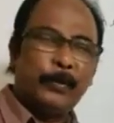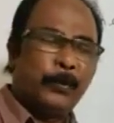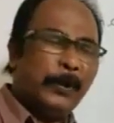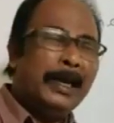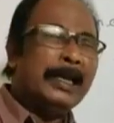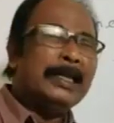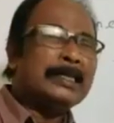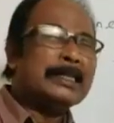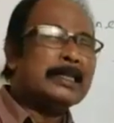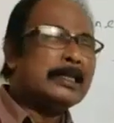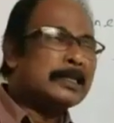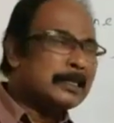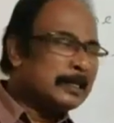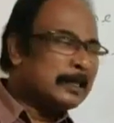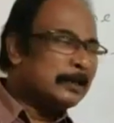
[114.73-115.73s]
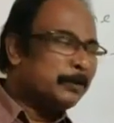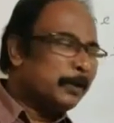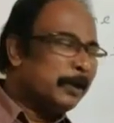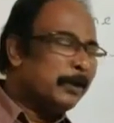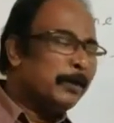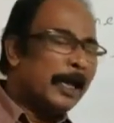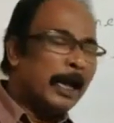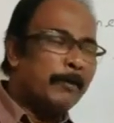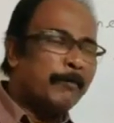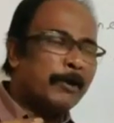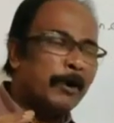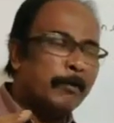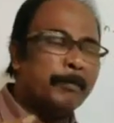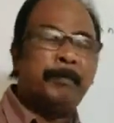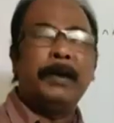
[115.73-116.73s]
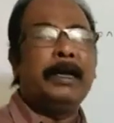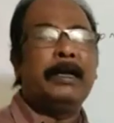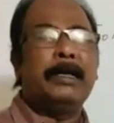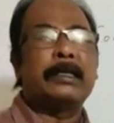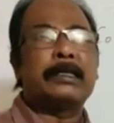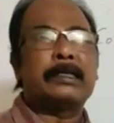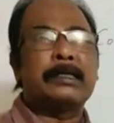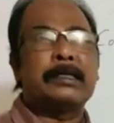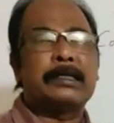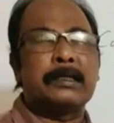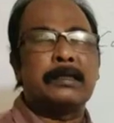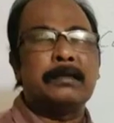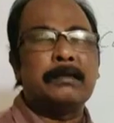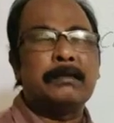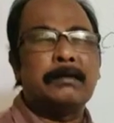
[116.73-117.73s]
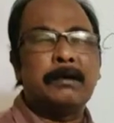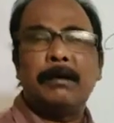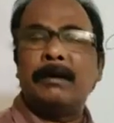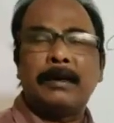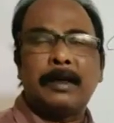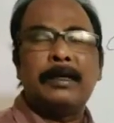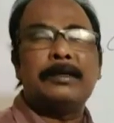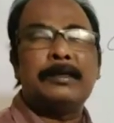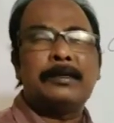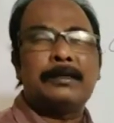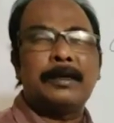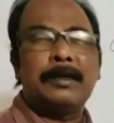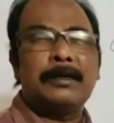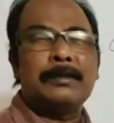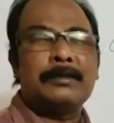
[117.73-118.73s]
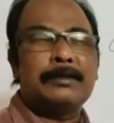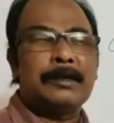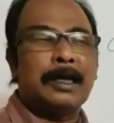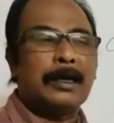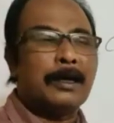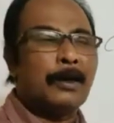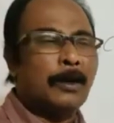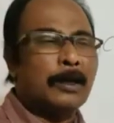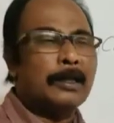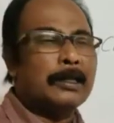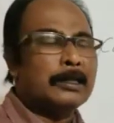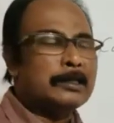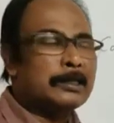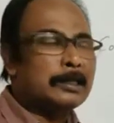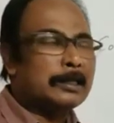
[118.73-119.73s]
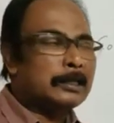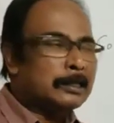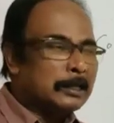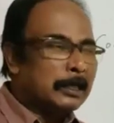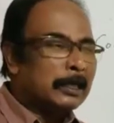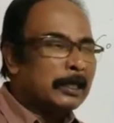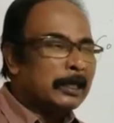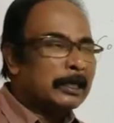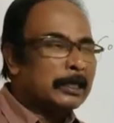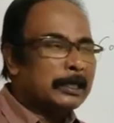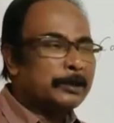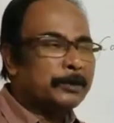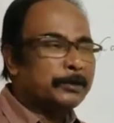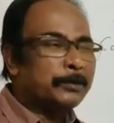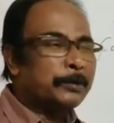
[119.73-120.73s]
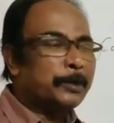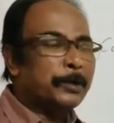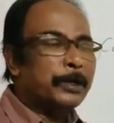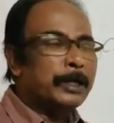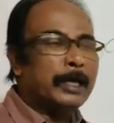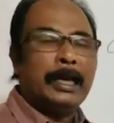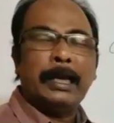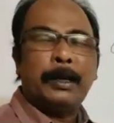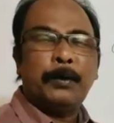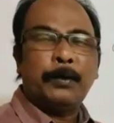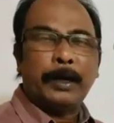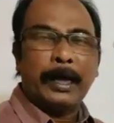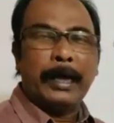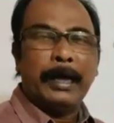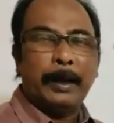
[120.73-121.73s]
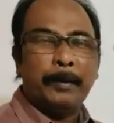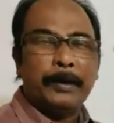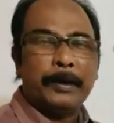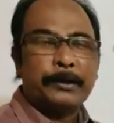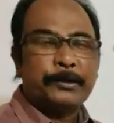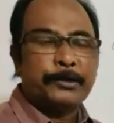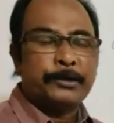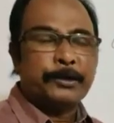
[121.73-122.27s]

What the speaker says: We will discuss, we will have complete discussion on resistance and all these things related to electrodynamics